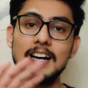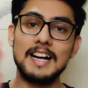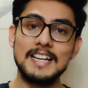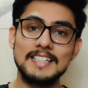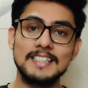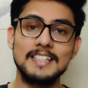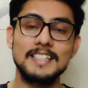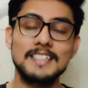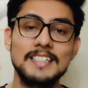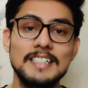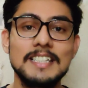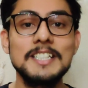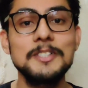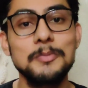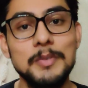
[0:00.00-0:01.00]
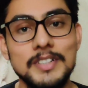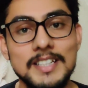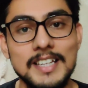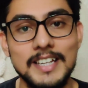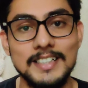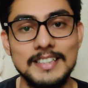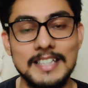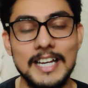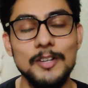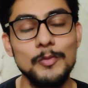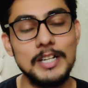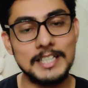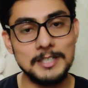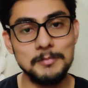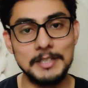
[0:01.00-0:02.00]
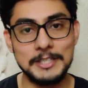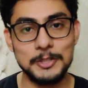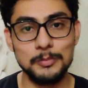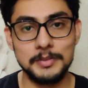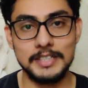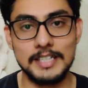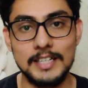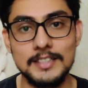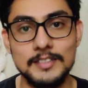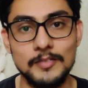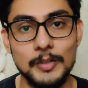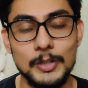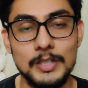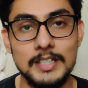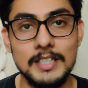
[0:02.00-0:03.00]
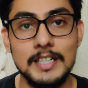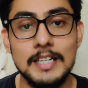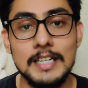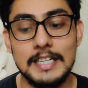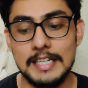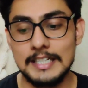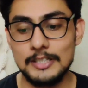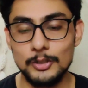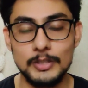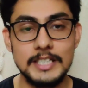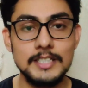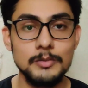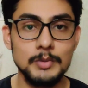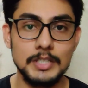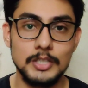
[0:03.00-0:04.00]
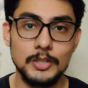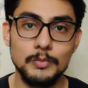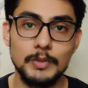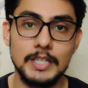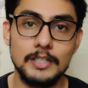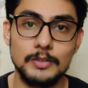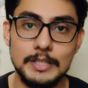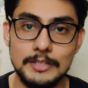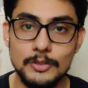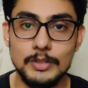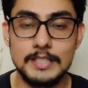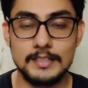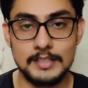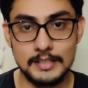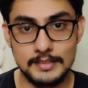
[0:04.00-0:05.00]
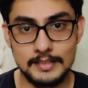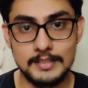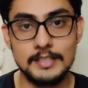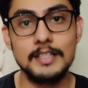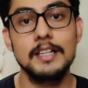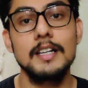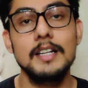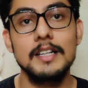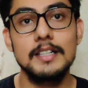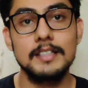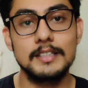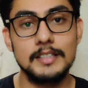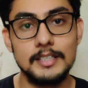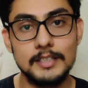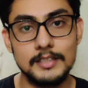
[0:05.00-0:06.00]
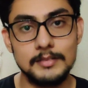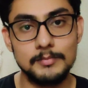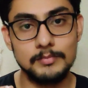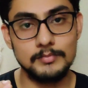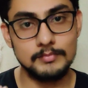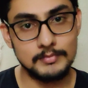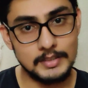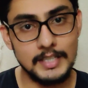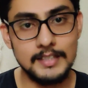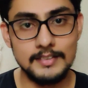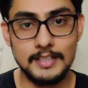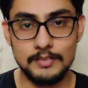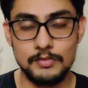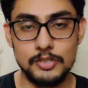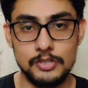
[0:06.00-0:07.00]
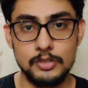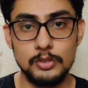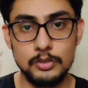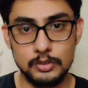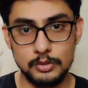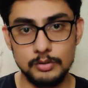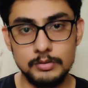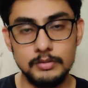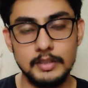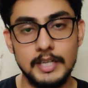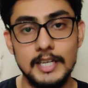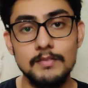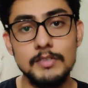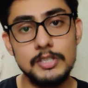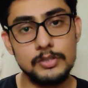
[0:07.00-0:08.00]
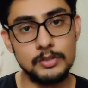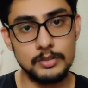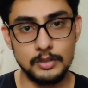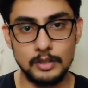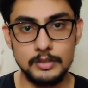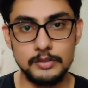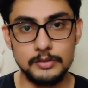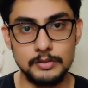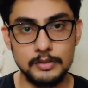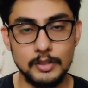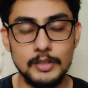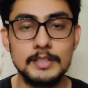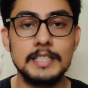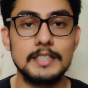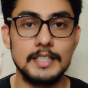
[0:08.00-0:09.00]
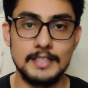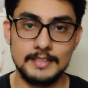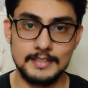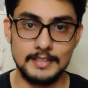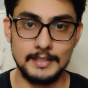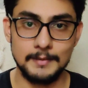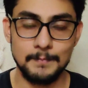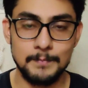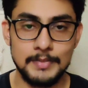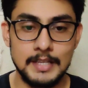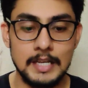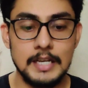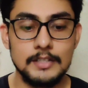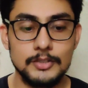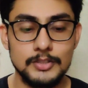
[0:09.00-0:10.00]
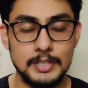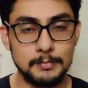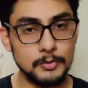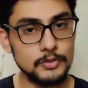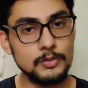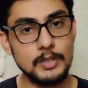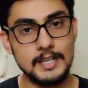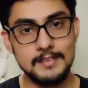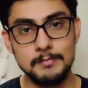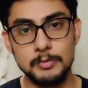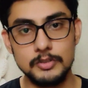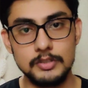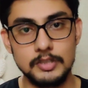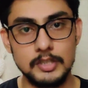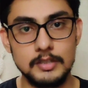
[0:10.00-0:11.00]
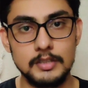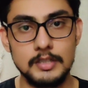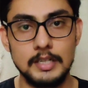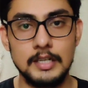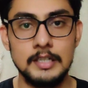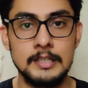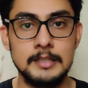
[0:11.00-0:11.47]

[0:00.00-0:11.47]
Hi there, it's Prakhyat and welcome back to Prakhyat's vlog. In today's video, we are going to discuss the things that we should do and we should not do on the test day. So suppose you have booked your